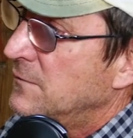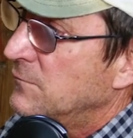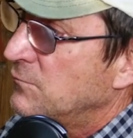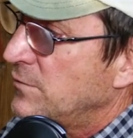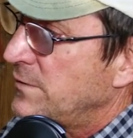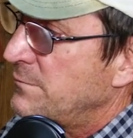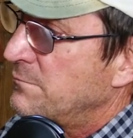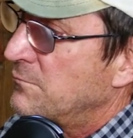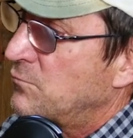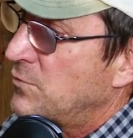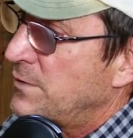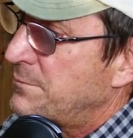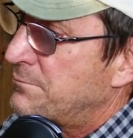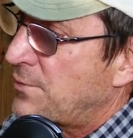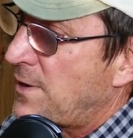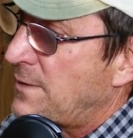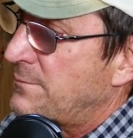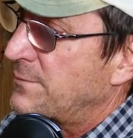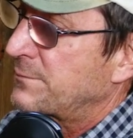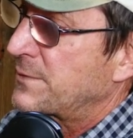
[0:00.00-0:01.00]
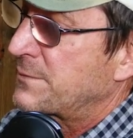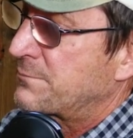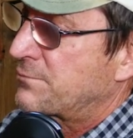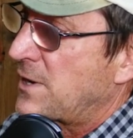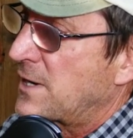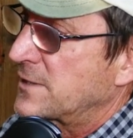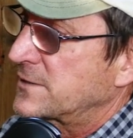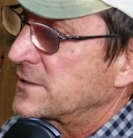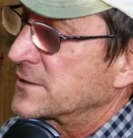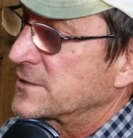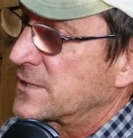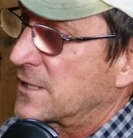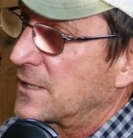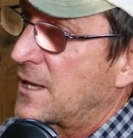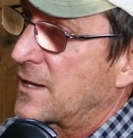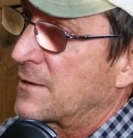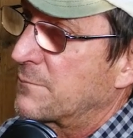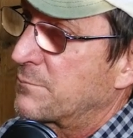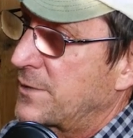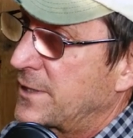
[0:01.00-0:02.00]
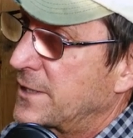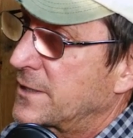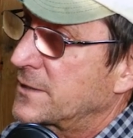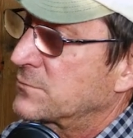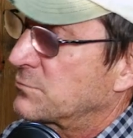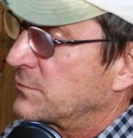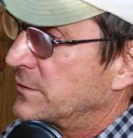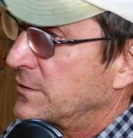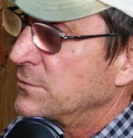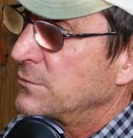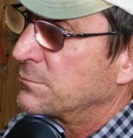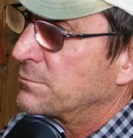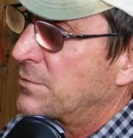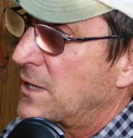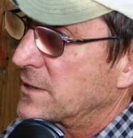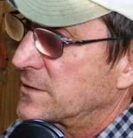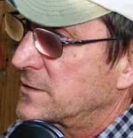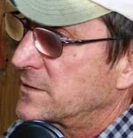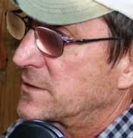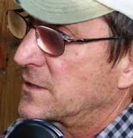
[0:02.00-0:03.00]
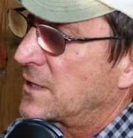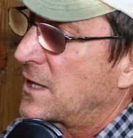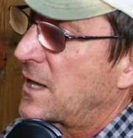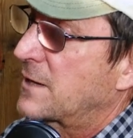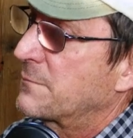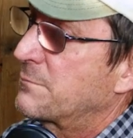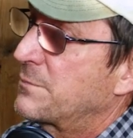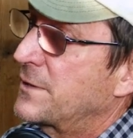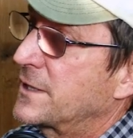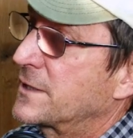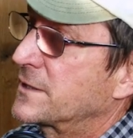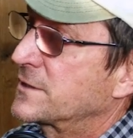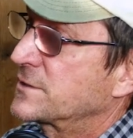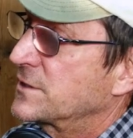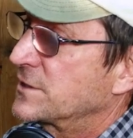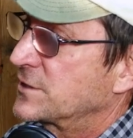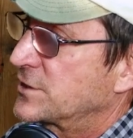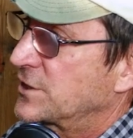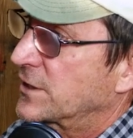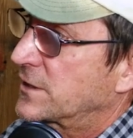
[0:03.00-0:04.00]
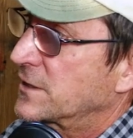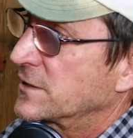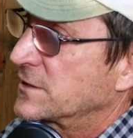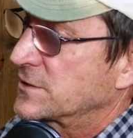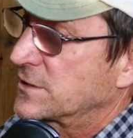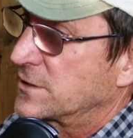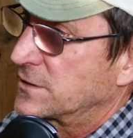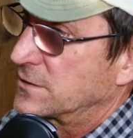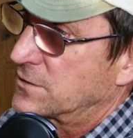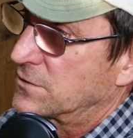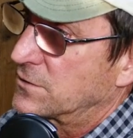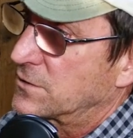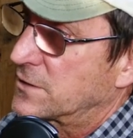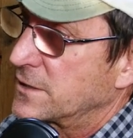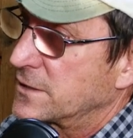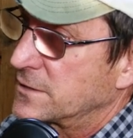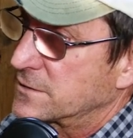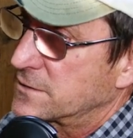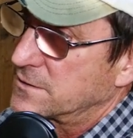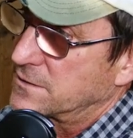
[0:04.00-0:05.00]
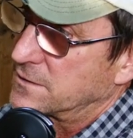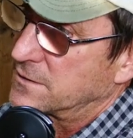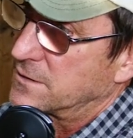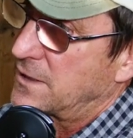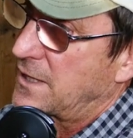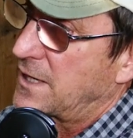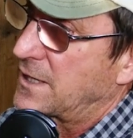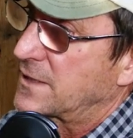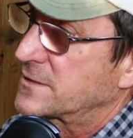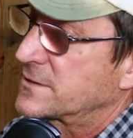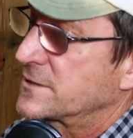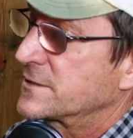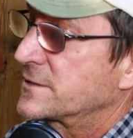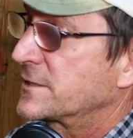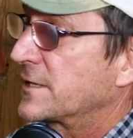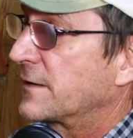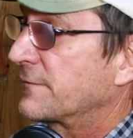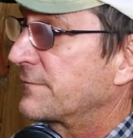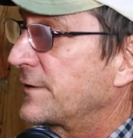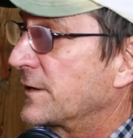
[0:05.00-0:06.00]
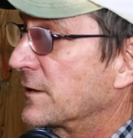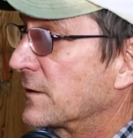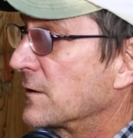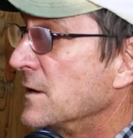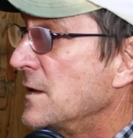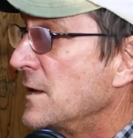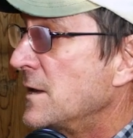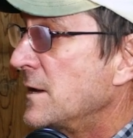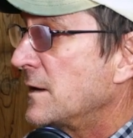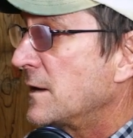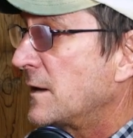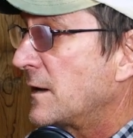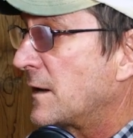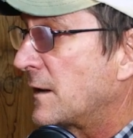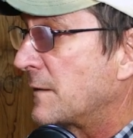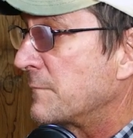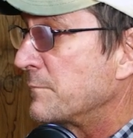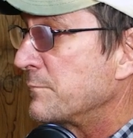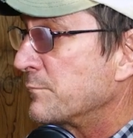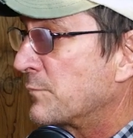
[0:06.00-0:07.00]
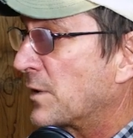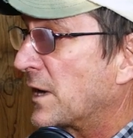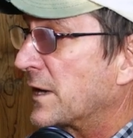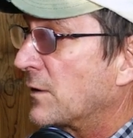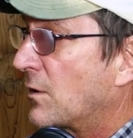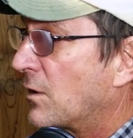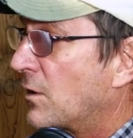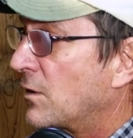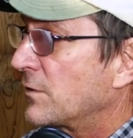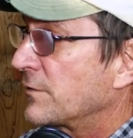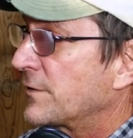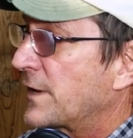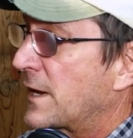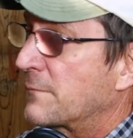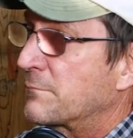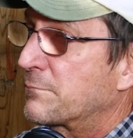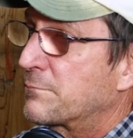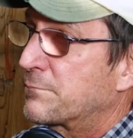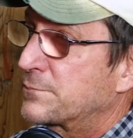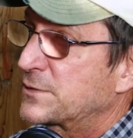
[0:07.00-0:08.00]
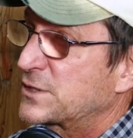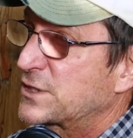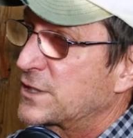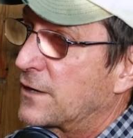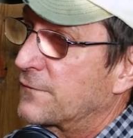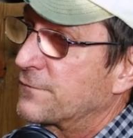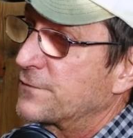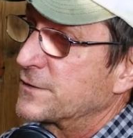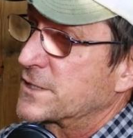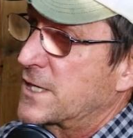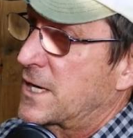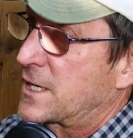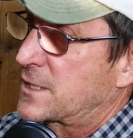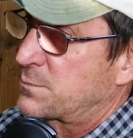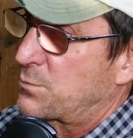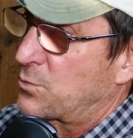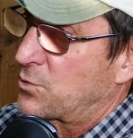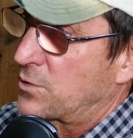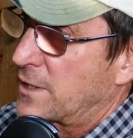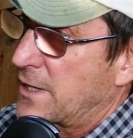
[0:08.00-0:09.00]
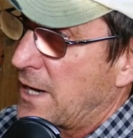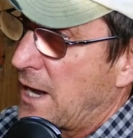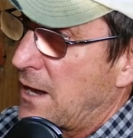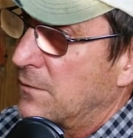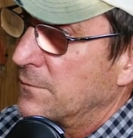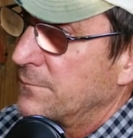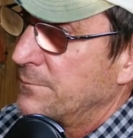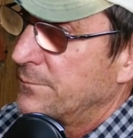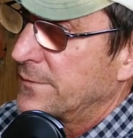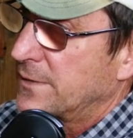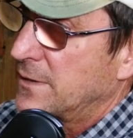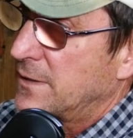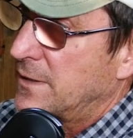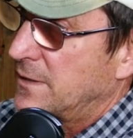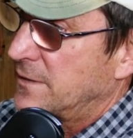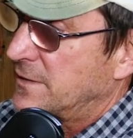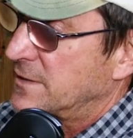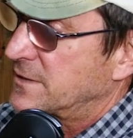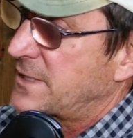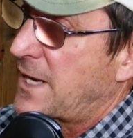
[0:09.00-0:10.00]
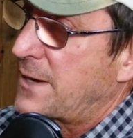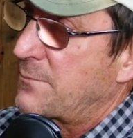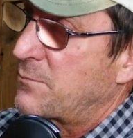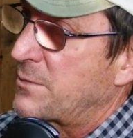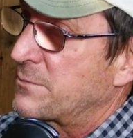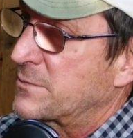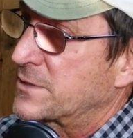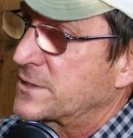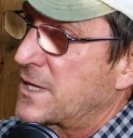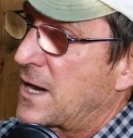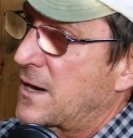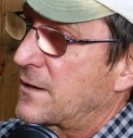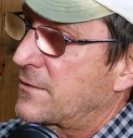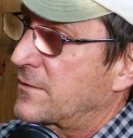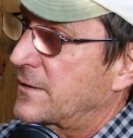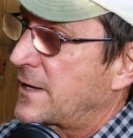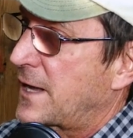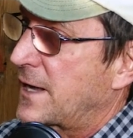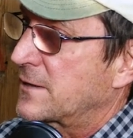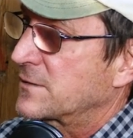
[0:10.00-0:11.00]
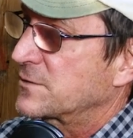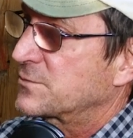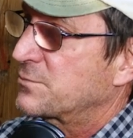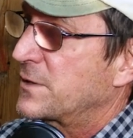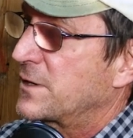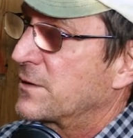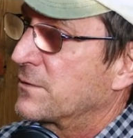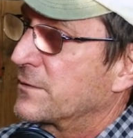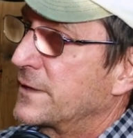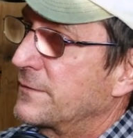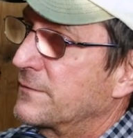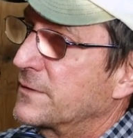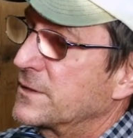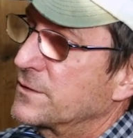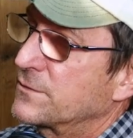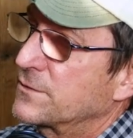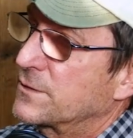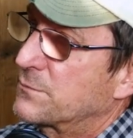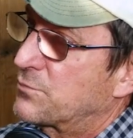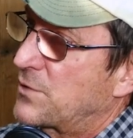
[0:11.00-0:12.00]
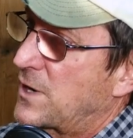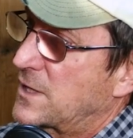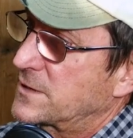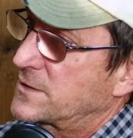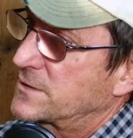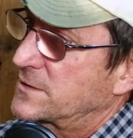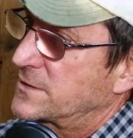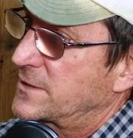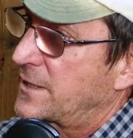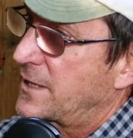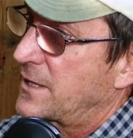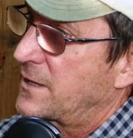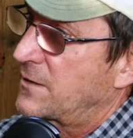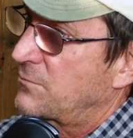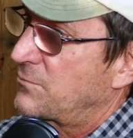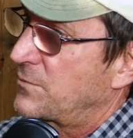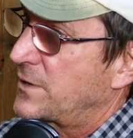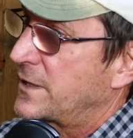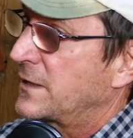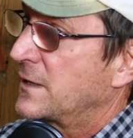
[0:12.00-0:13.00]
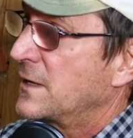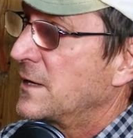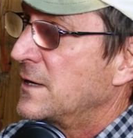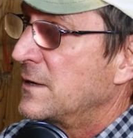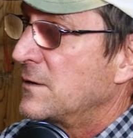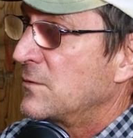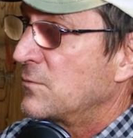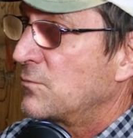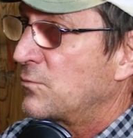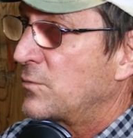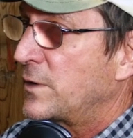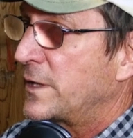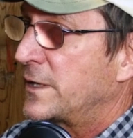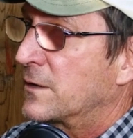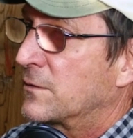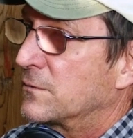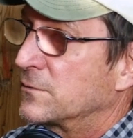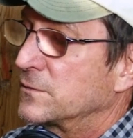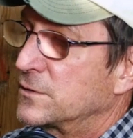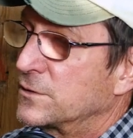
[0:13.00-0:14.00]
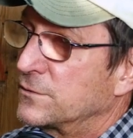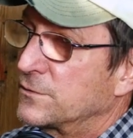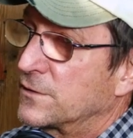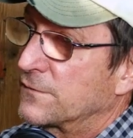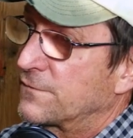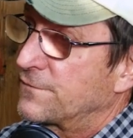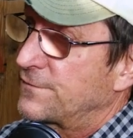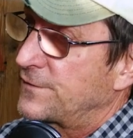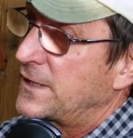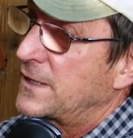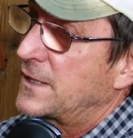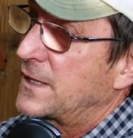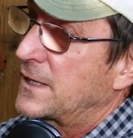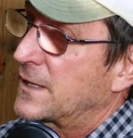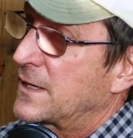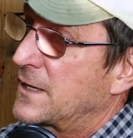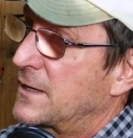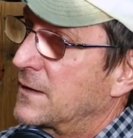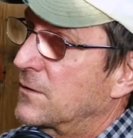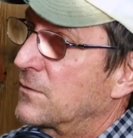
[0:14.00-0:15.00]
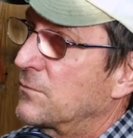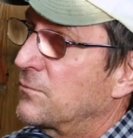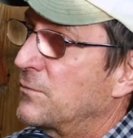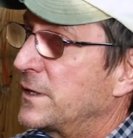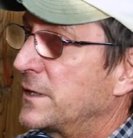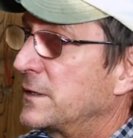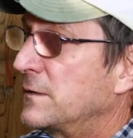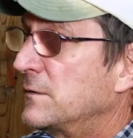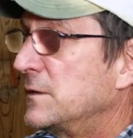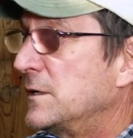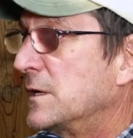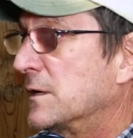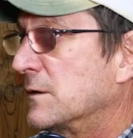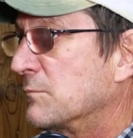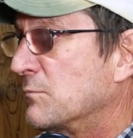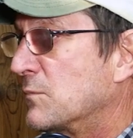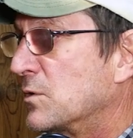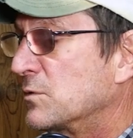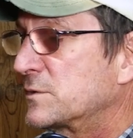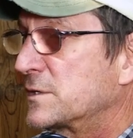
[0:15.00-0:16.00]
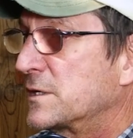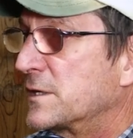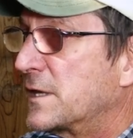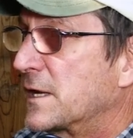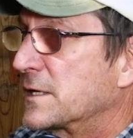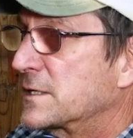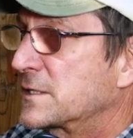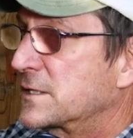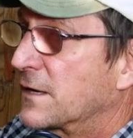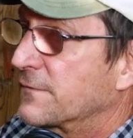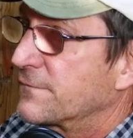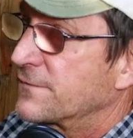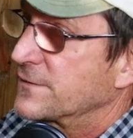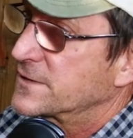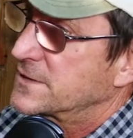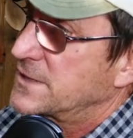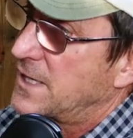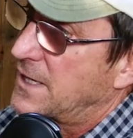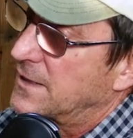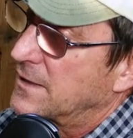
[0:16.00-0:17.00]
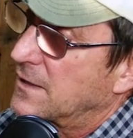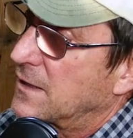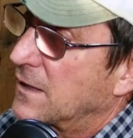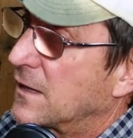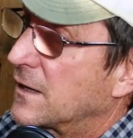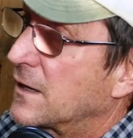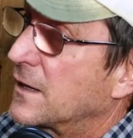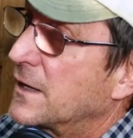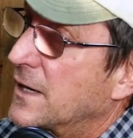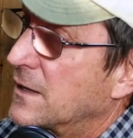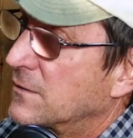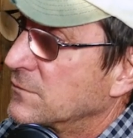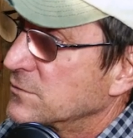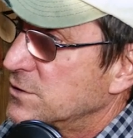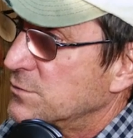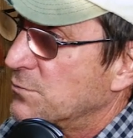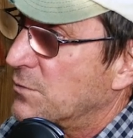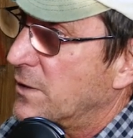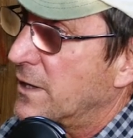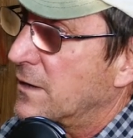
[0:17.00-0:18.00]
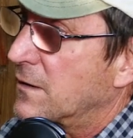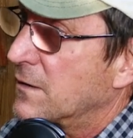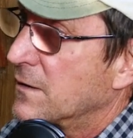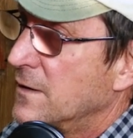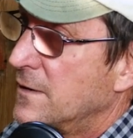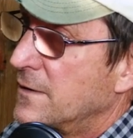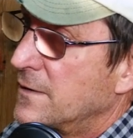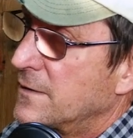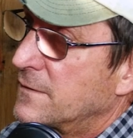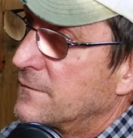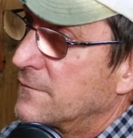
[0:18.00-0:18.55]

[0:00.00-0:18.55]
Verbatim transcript: we we probably process a lot of pigs. We do process a lot yeah. of pigs and chickens and turkeys and eggs and stuff here, um, but all that stuff is exported out. Yeah. The same way with stocker cattle. We don't even do the processing here. We we don't do the feeding here. We you know most of that stuff is sent right. elsewhere. Yep.